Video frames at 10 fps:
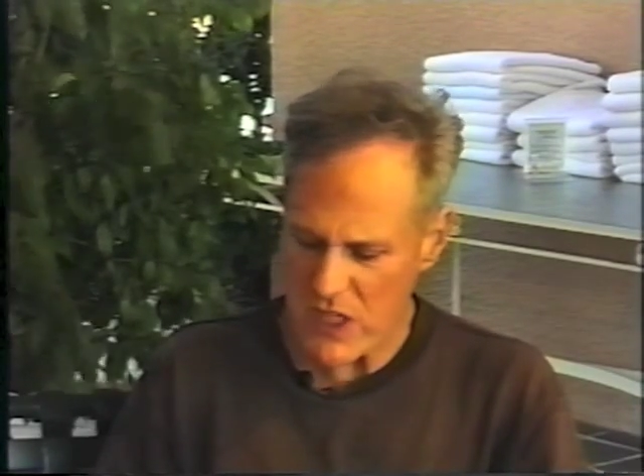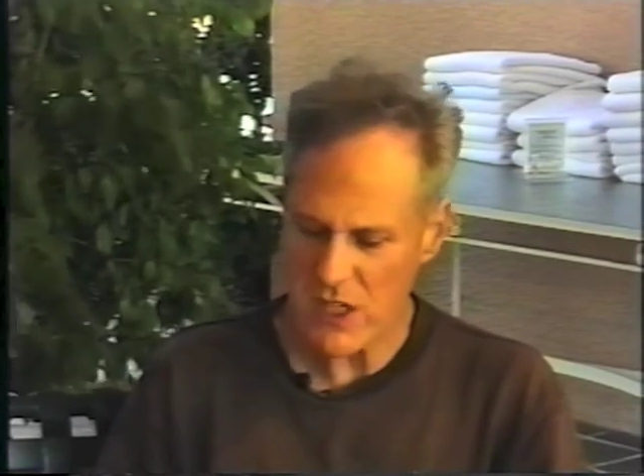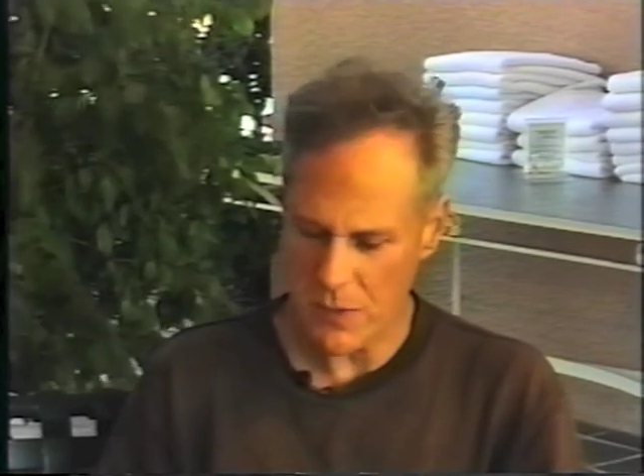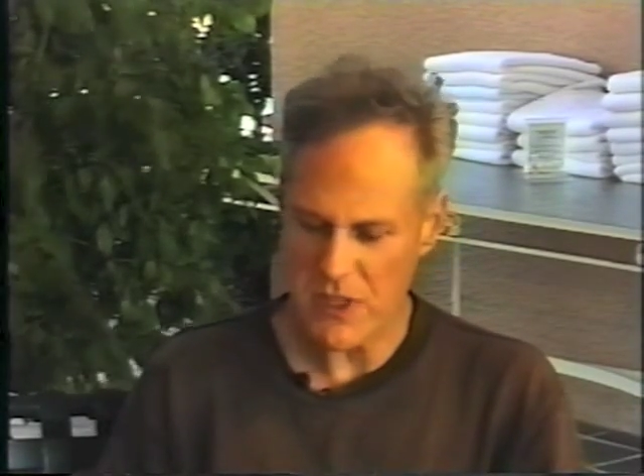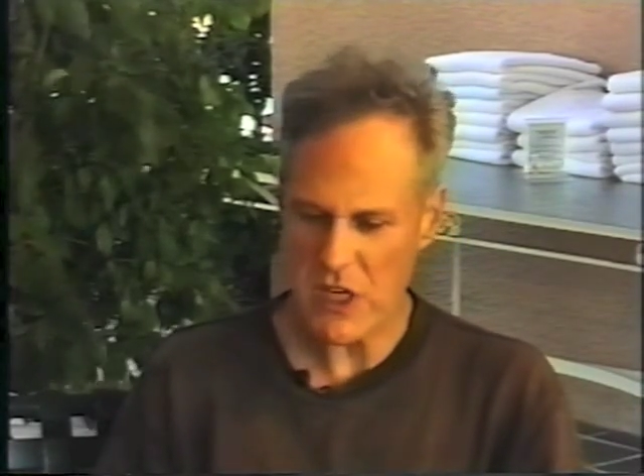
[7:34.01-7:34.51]

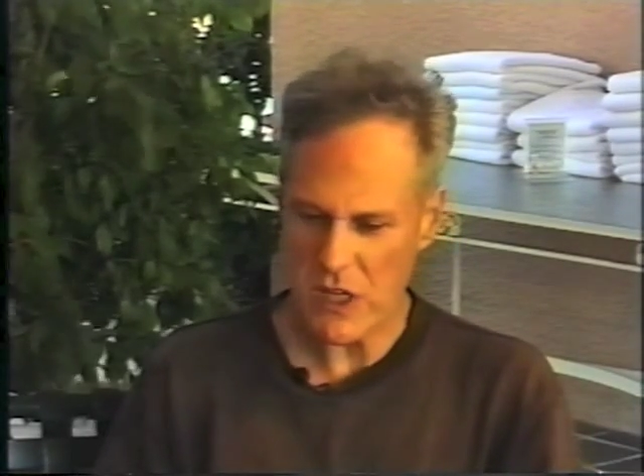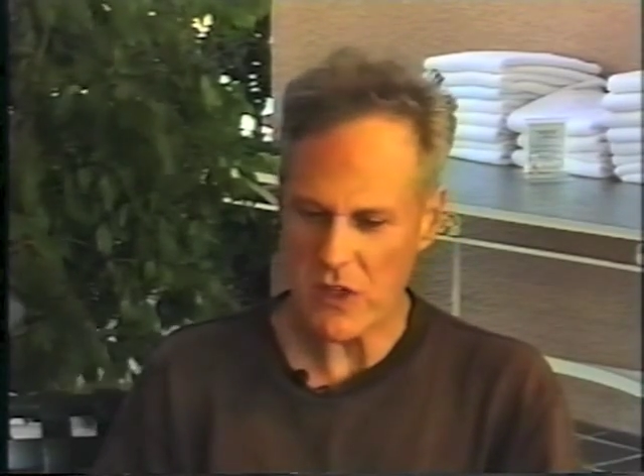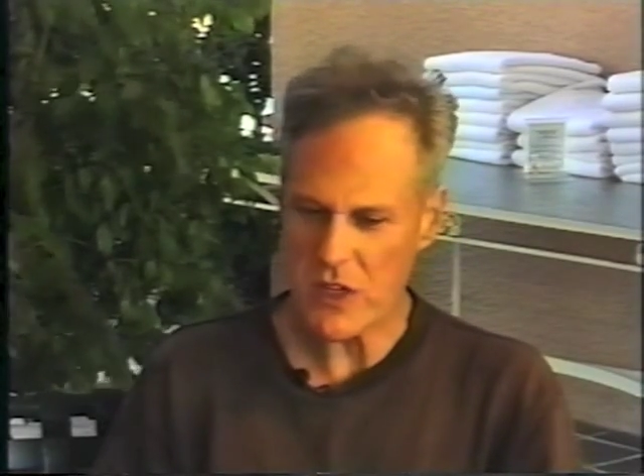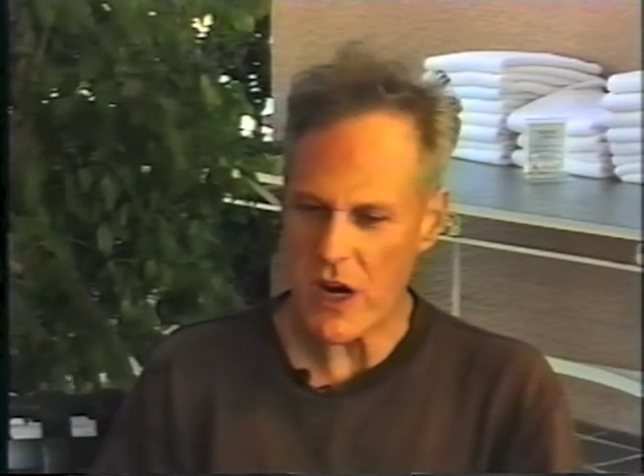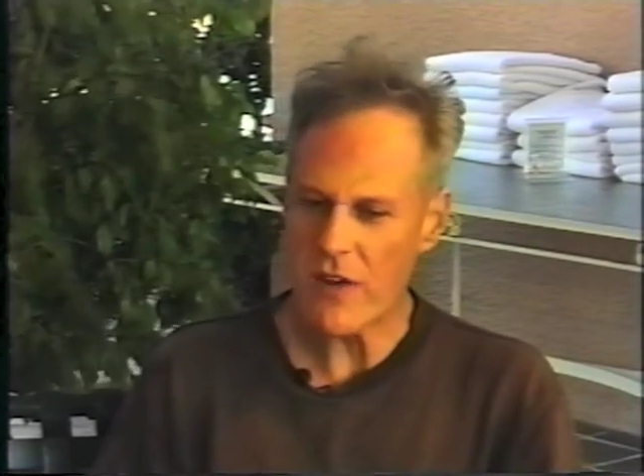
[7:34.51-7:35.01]
things in
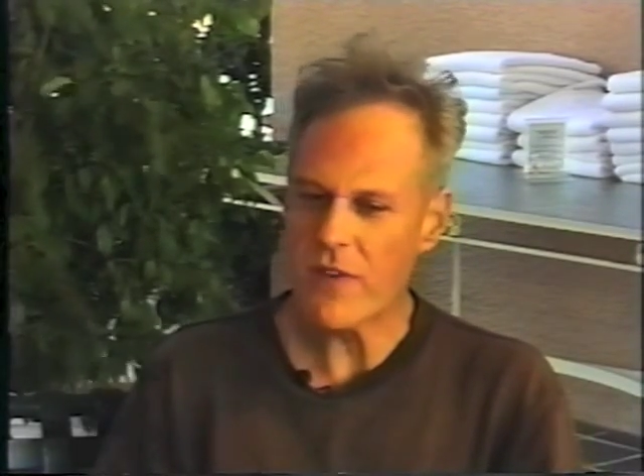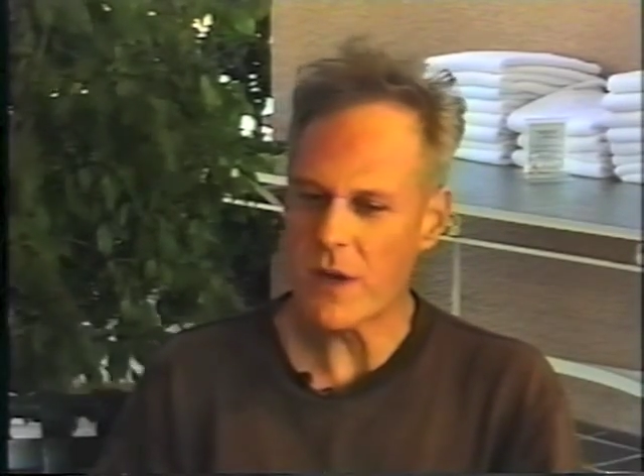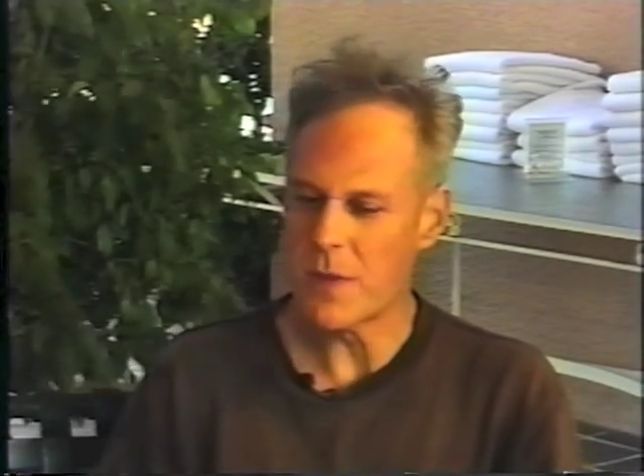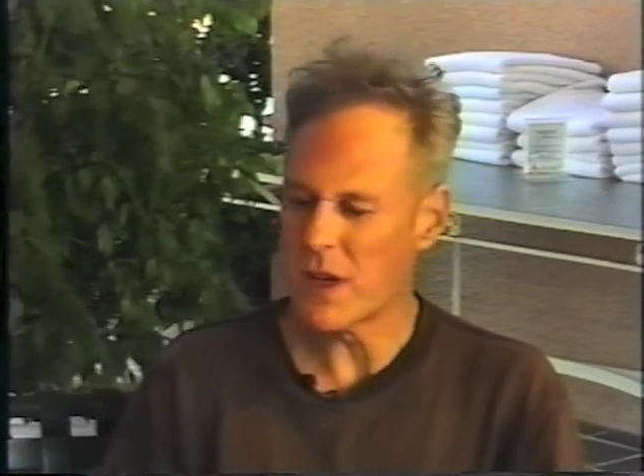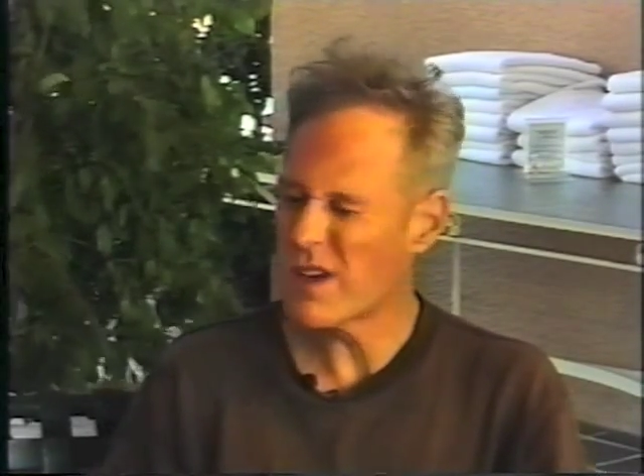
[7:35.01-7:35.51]
particular
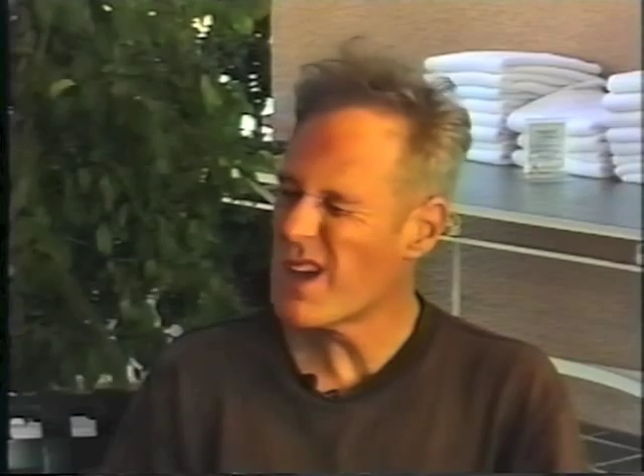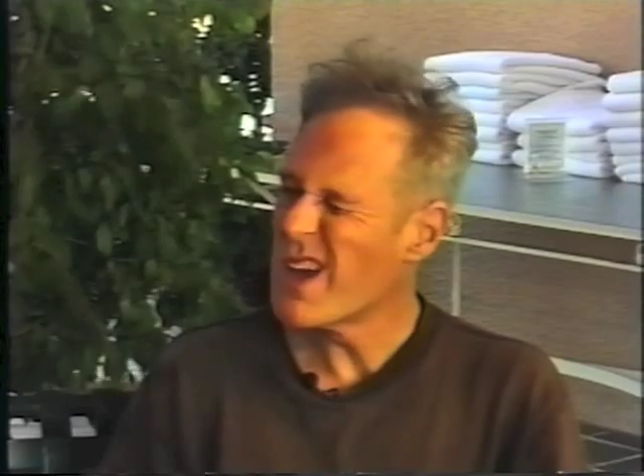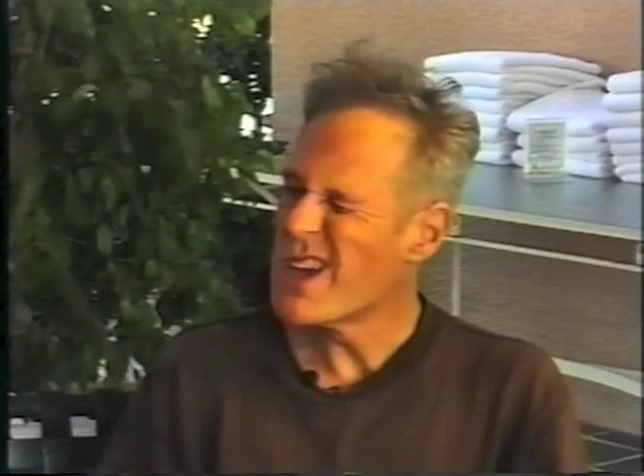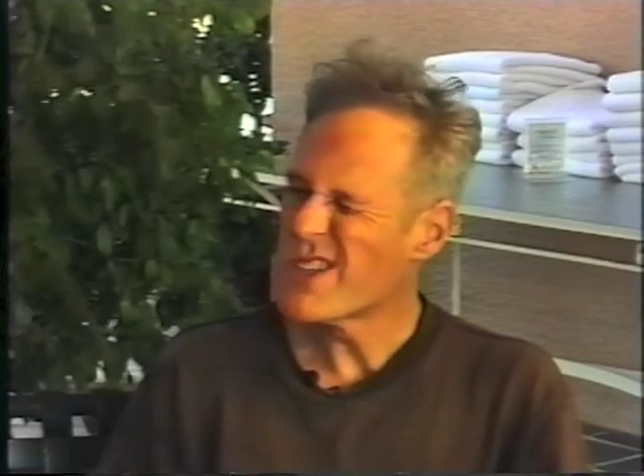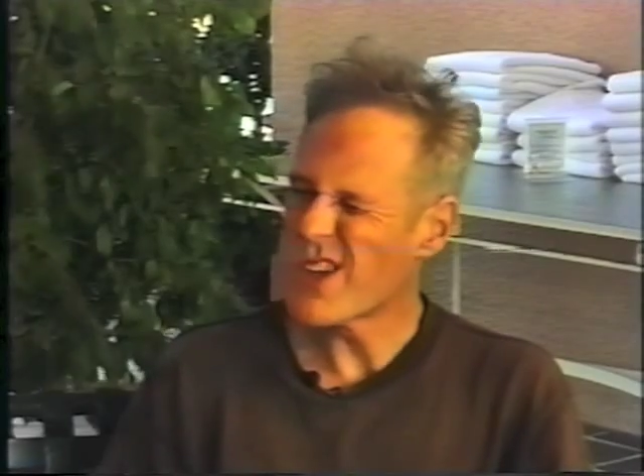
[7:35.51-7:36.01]
terrify me.
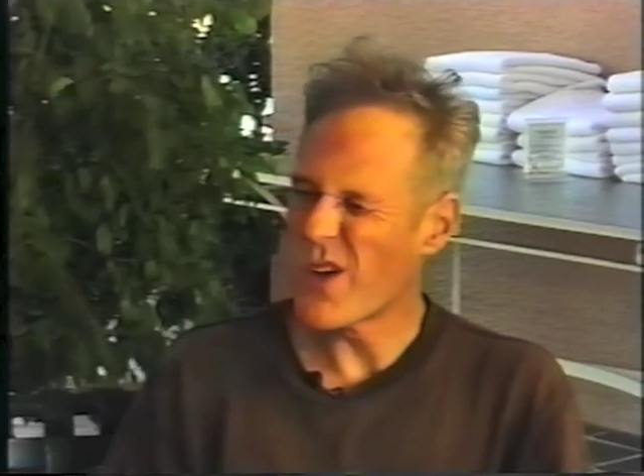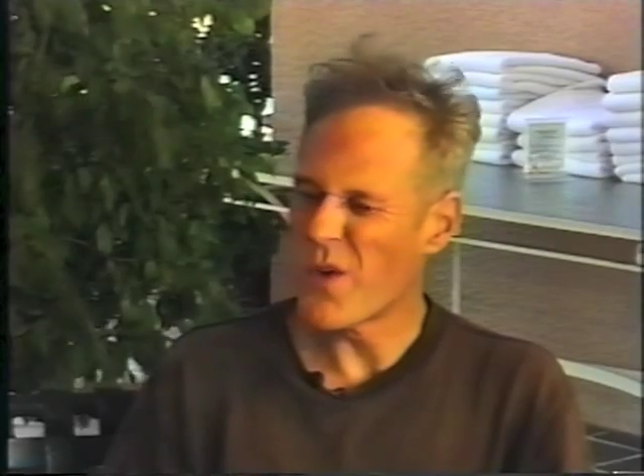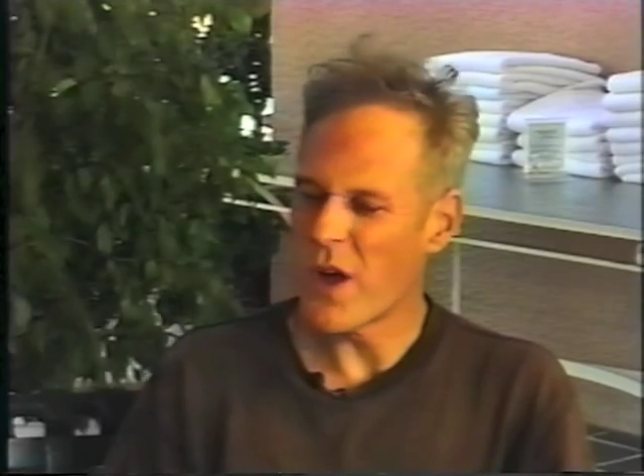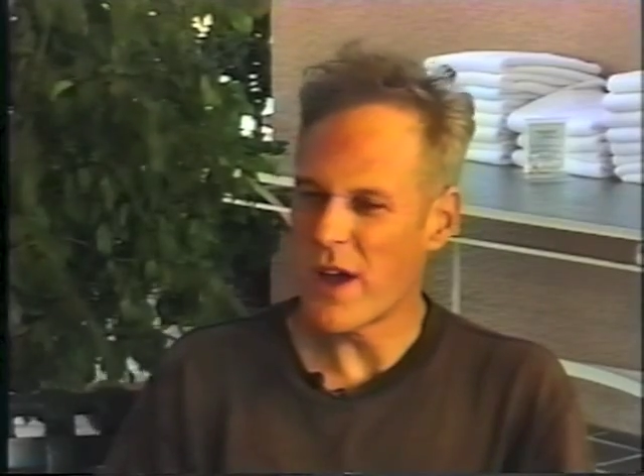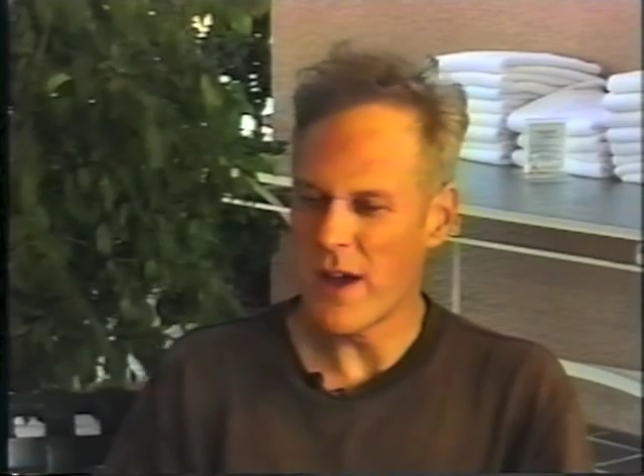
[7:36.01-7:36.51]
So.